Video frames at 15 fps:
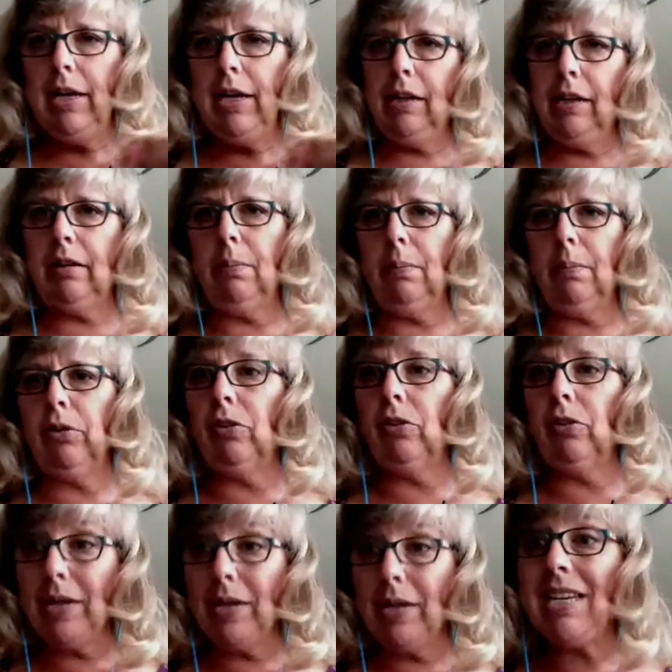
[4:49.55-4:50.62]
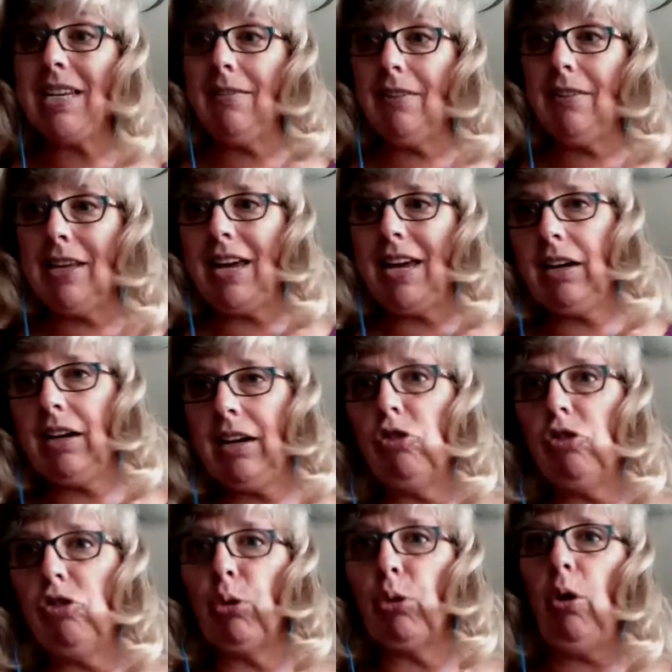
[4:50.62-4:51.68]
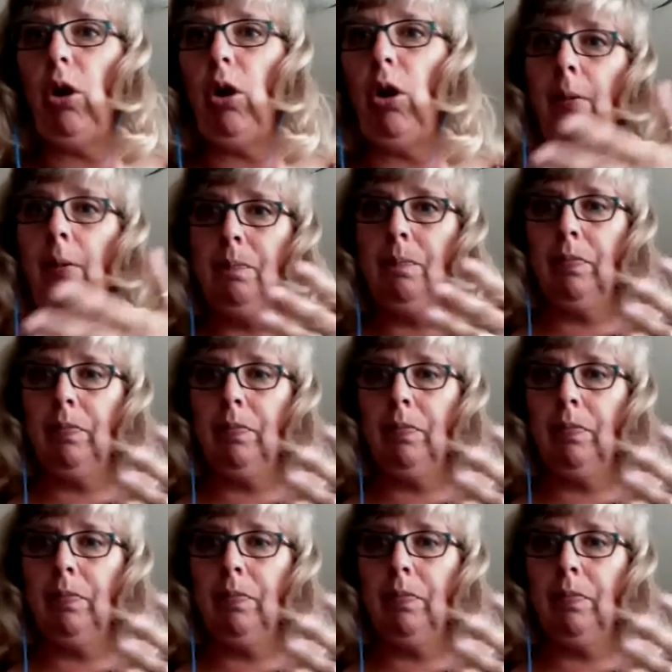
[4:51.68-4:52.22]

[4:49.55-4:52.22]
and that the person receiving that control